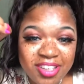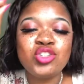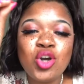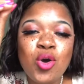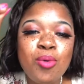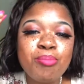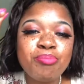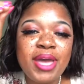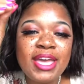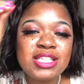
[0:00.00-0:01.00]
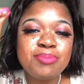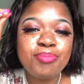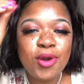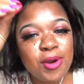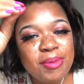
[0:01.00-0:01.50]
Don't base
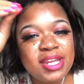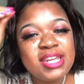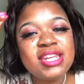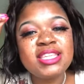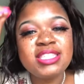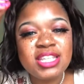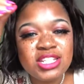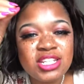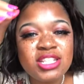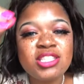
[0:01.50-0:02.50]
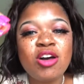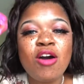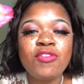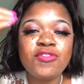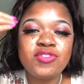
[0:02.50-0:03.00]
permanent decisions
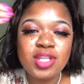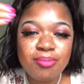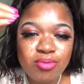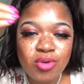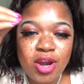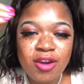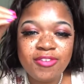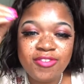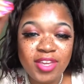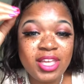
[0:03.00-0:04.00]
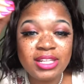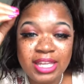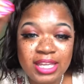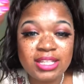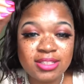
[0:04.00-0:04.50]
off of temporary
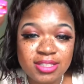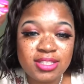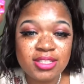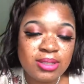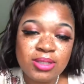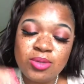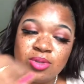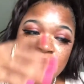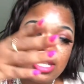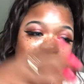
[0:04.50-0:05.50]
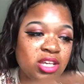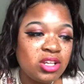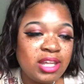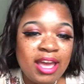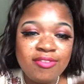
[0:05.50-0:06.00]
feelings. You could take your
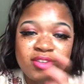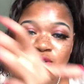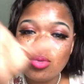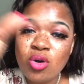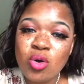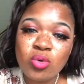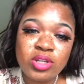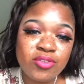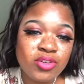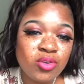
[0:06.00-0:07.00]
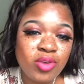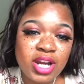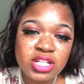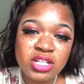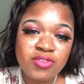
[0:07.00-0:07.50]
life into a whole different
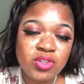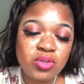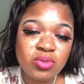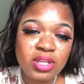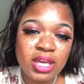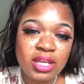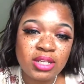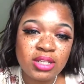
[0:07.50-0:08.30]
direction if you do that.